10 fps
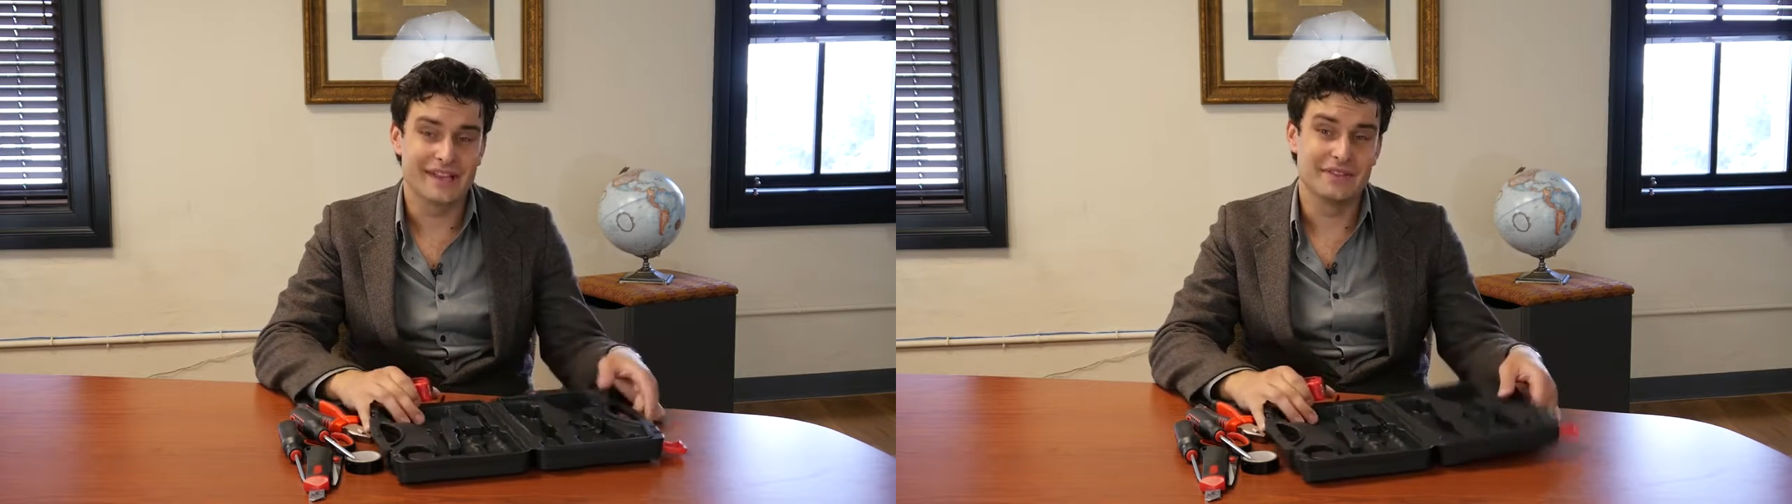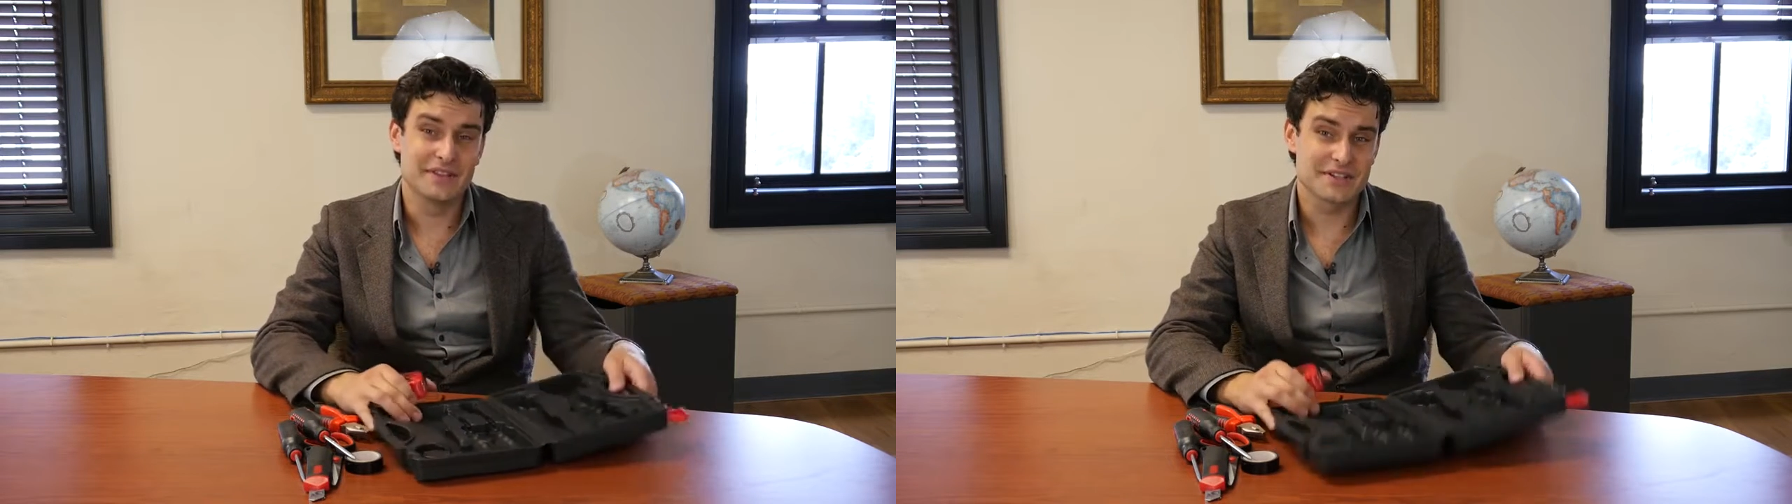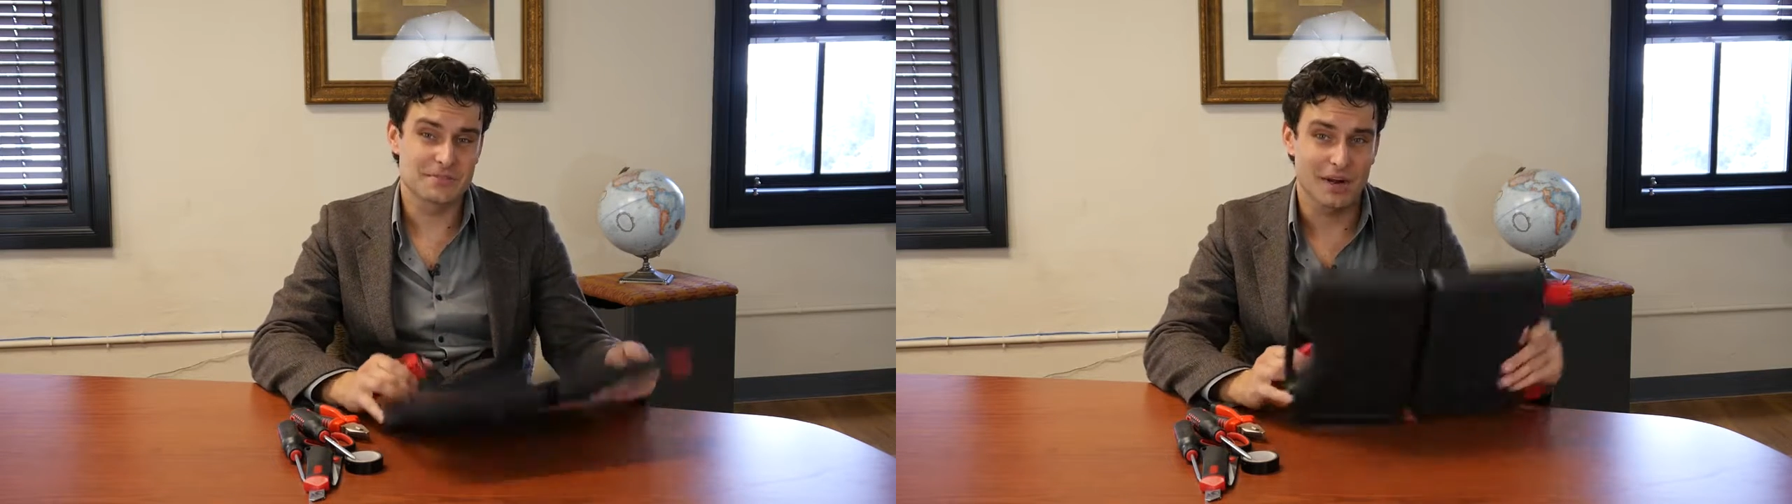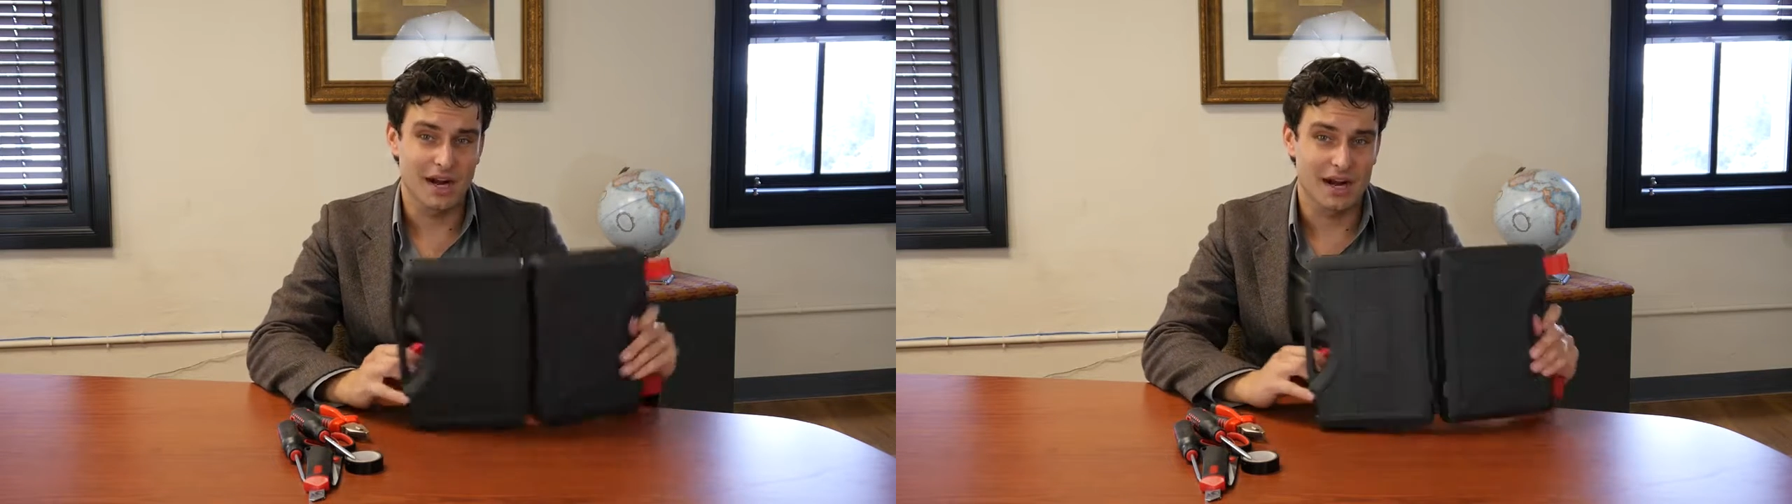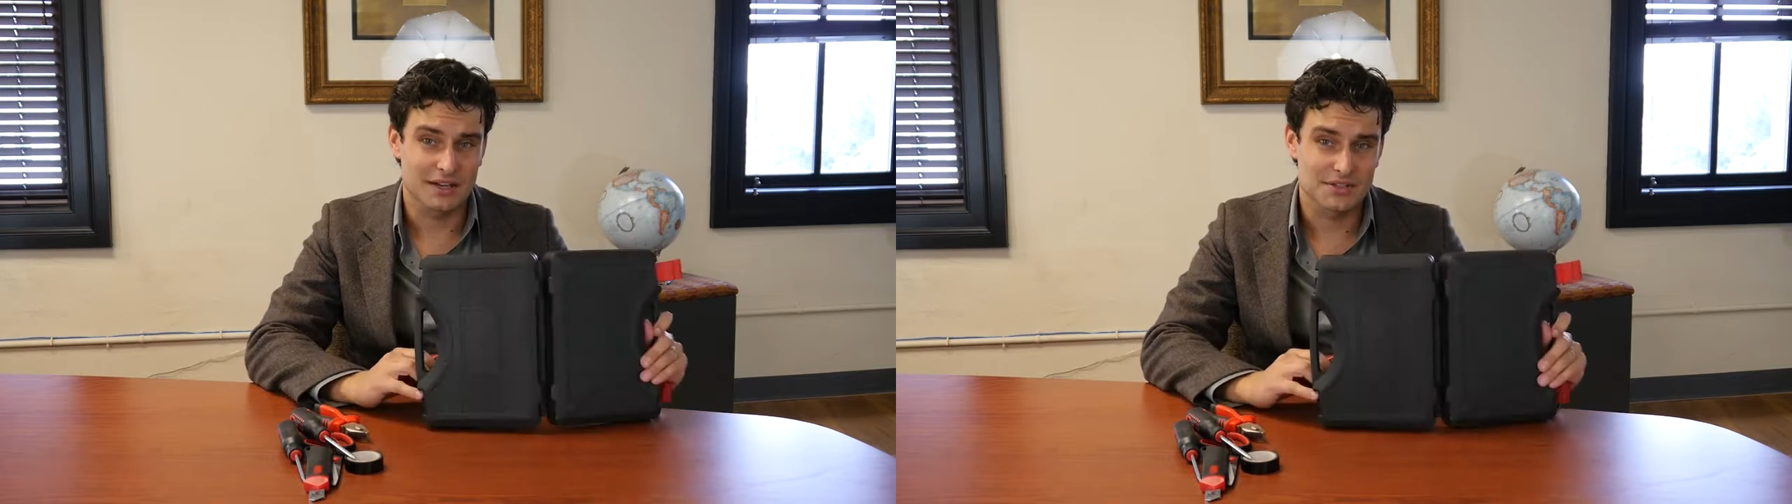in this
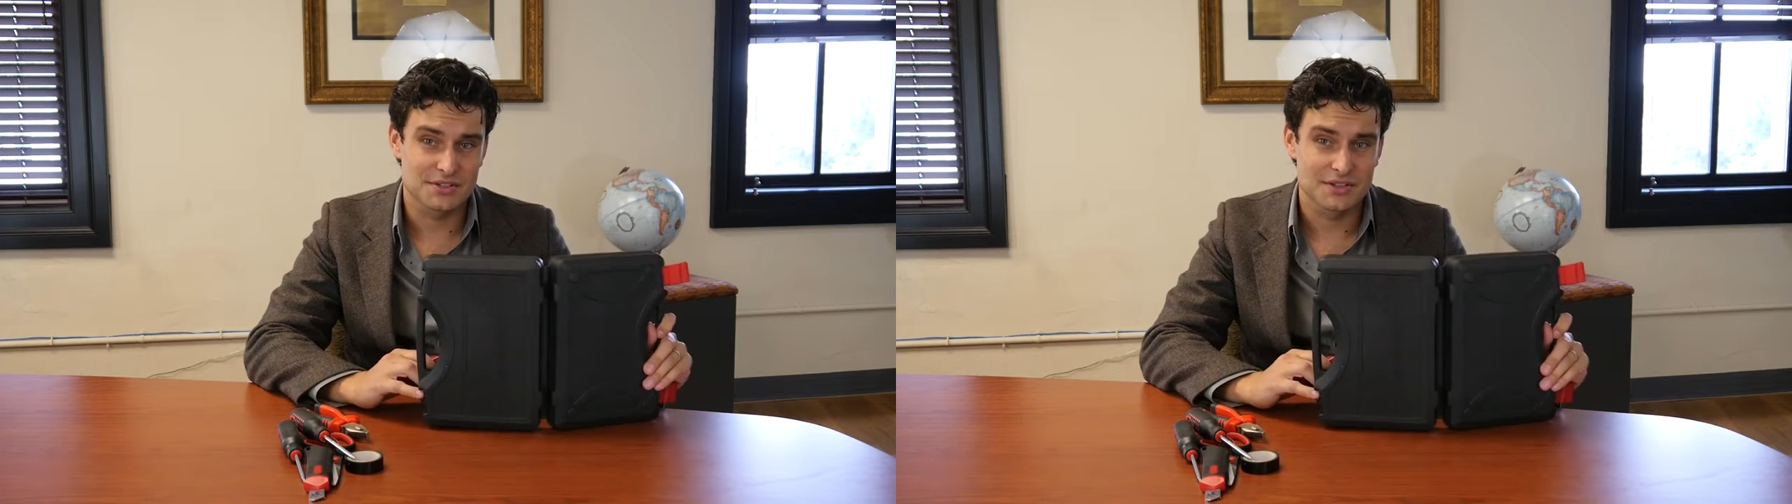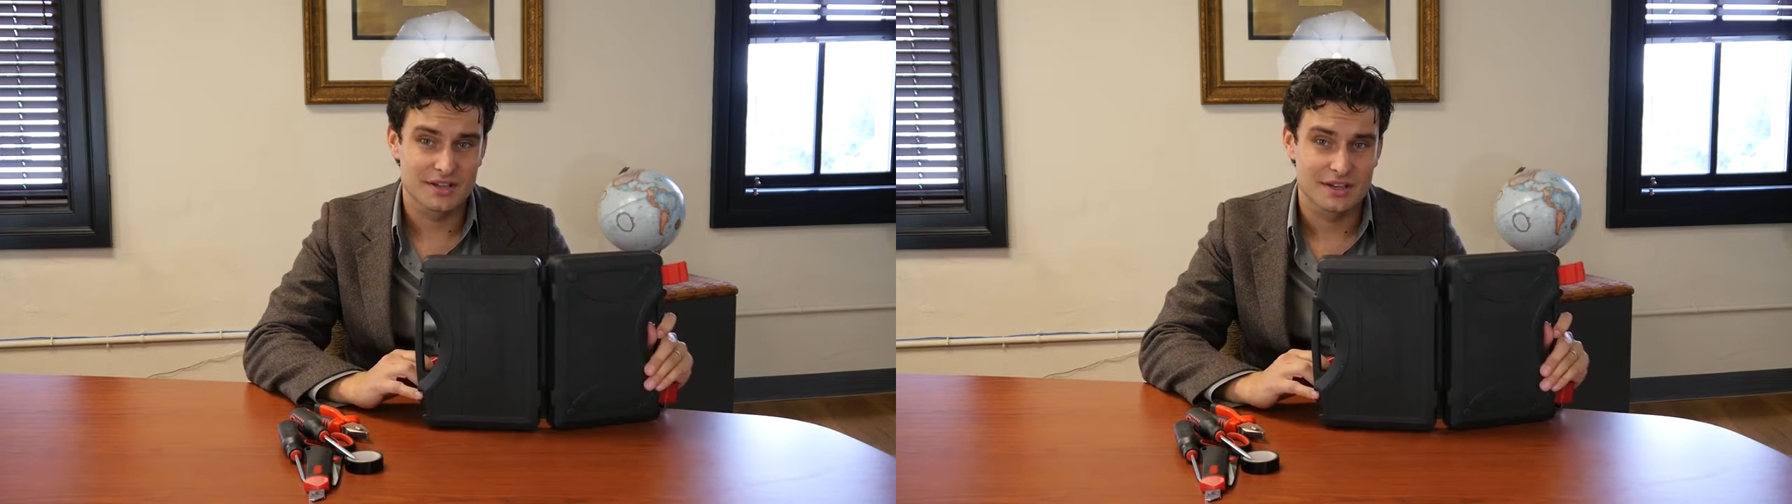box,